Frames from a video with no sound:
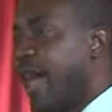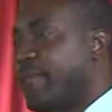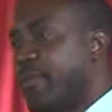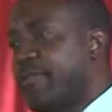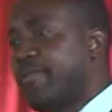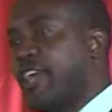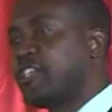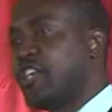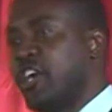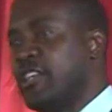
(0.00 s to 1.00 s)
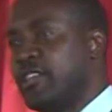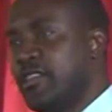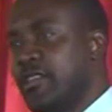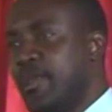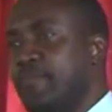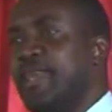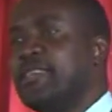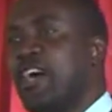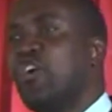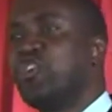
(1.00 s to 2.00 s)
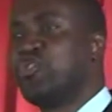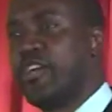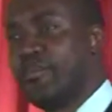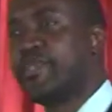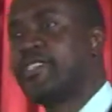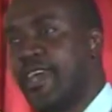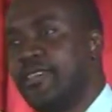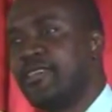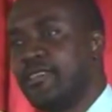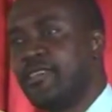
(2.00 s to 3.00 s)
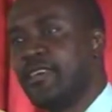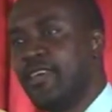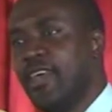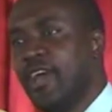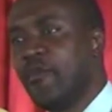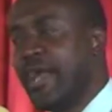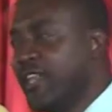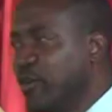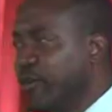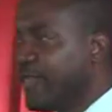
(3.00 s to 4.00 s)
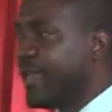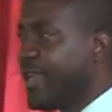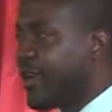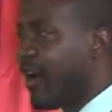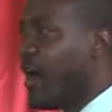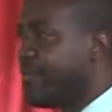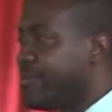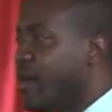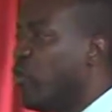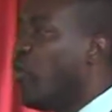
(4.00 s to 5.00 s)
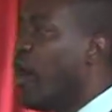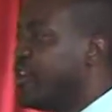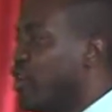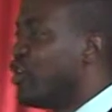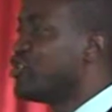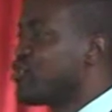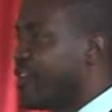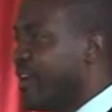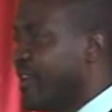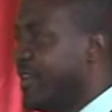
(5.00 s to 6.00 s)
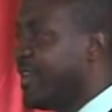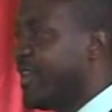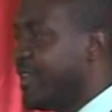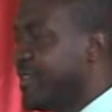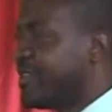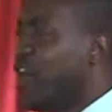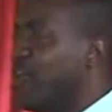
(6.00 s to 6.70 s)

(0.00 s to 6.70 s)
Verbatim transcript: that perfection means 100%. When you think of 100, it is